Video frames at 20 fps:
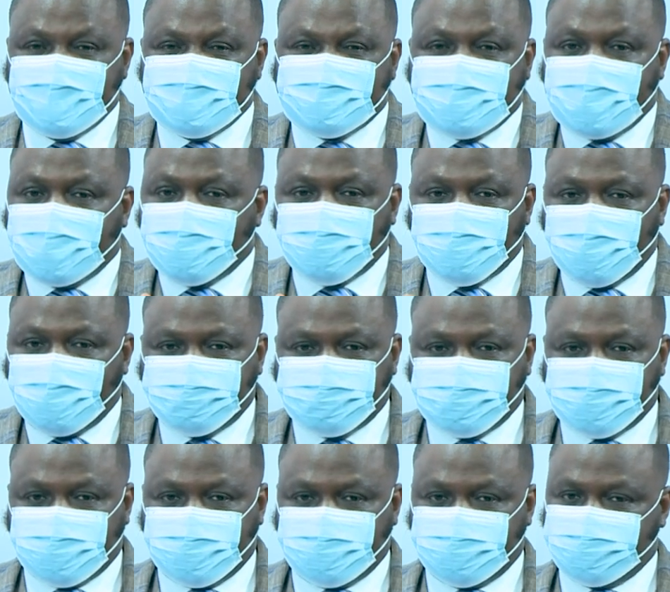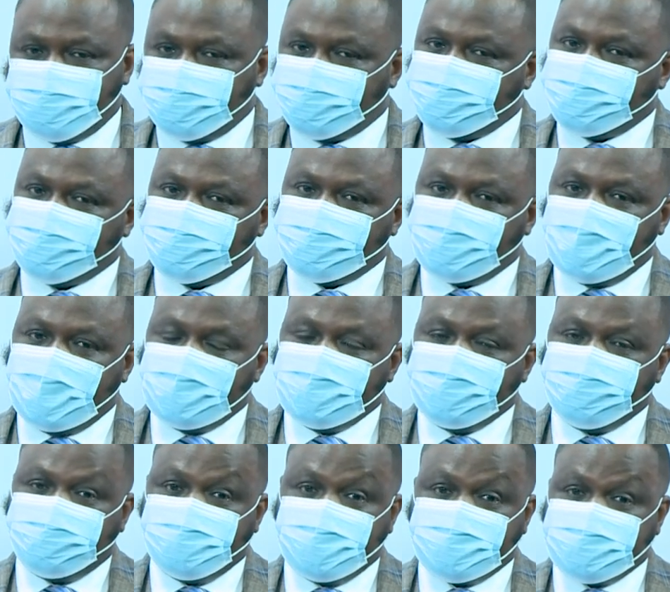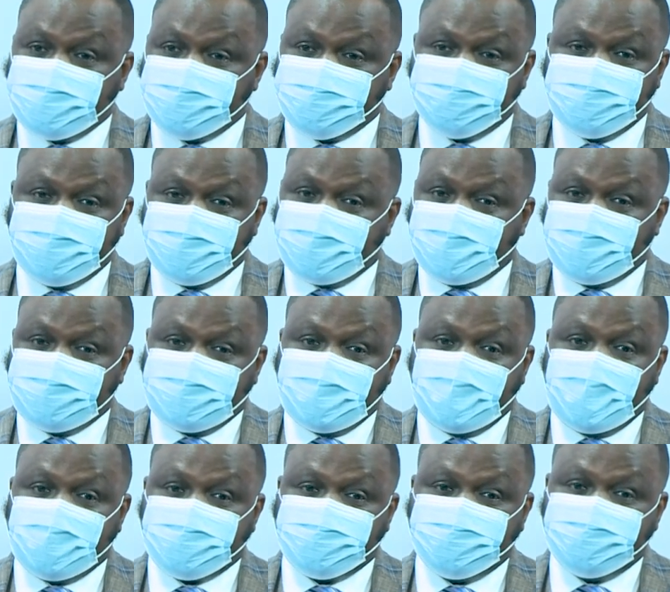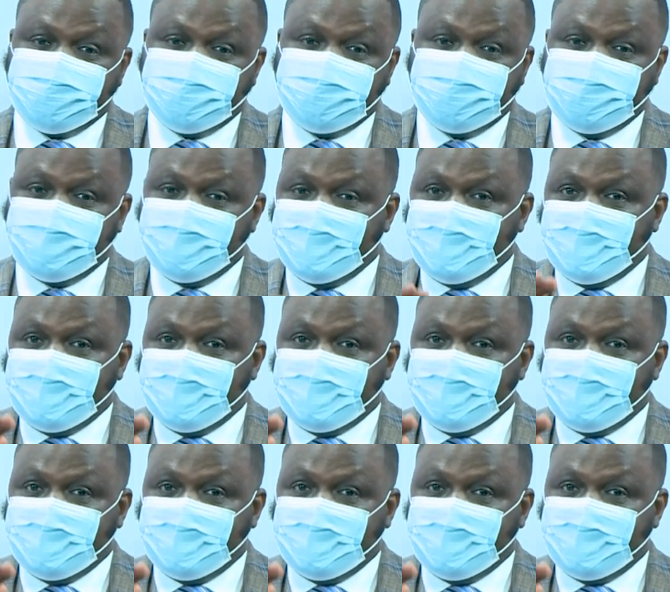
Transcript: it can rupture and infected urine can actually